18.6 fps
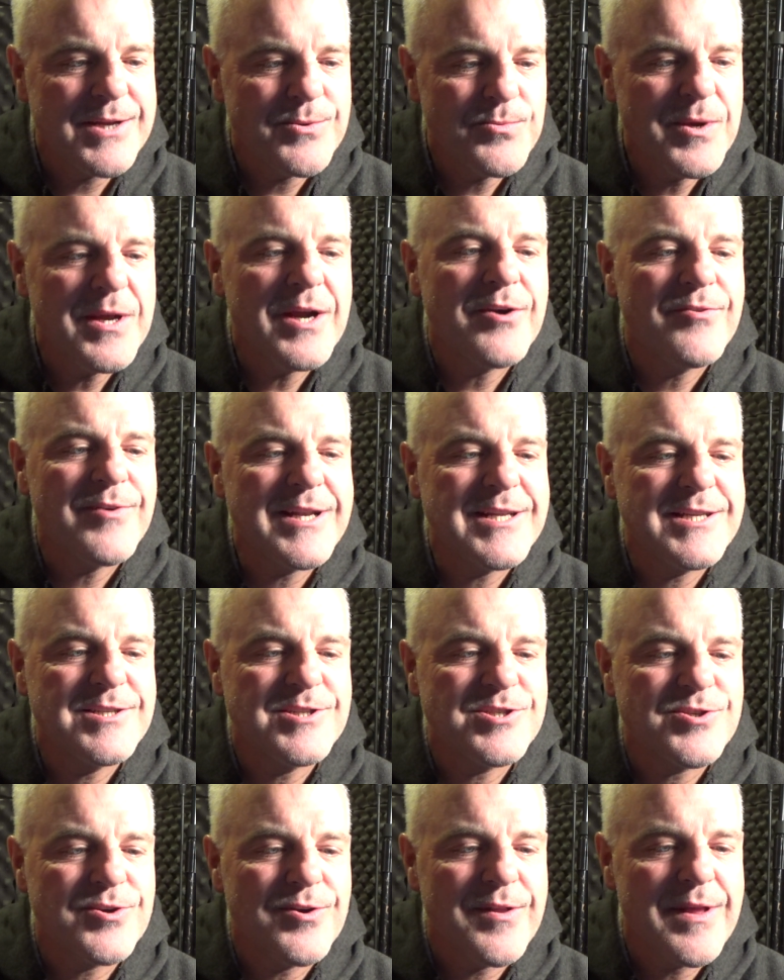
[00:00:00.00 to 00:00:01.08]
and we are ready
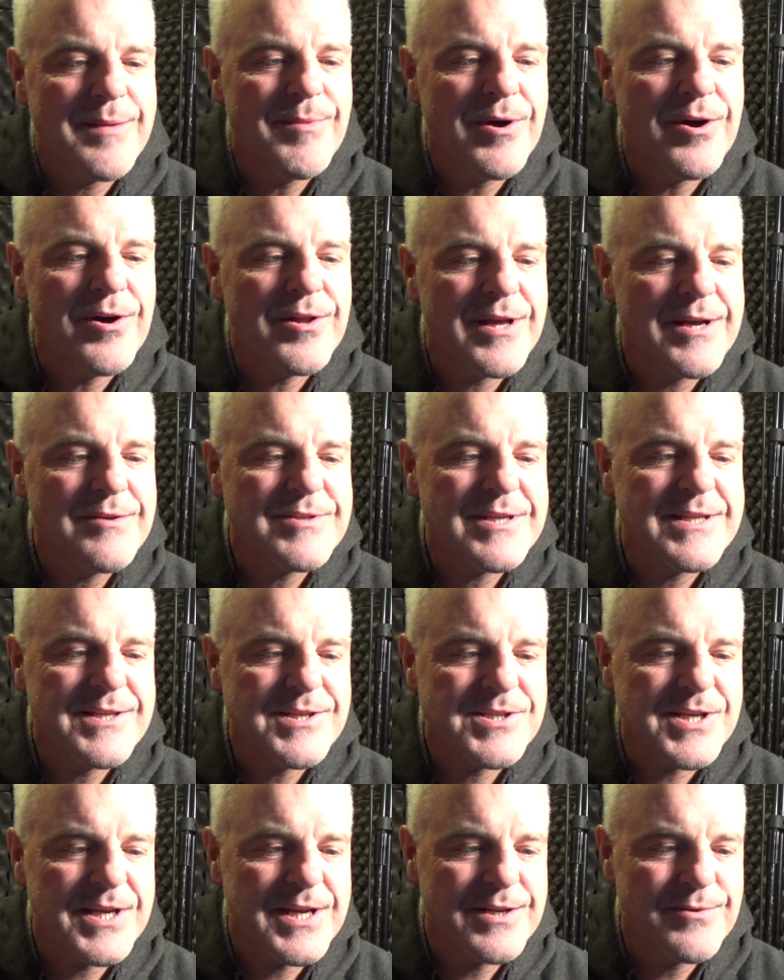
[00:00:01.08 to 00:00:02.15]
to sort them all out in
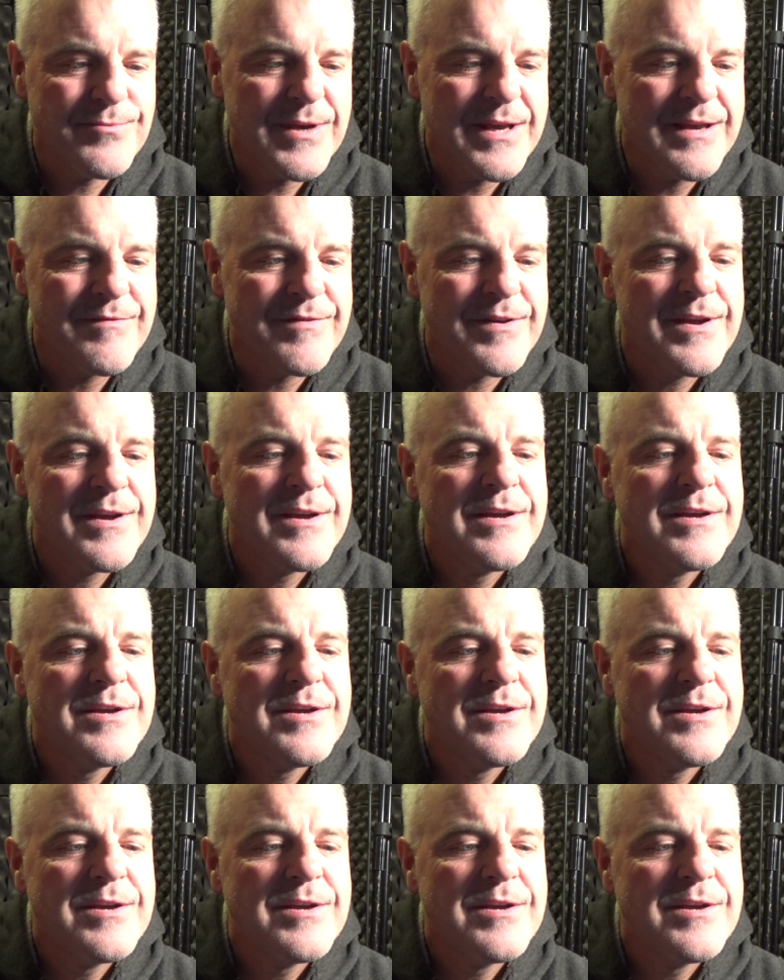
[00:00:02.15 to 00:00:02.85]
the second wave.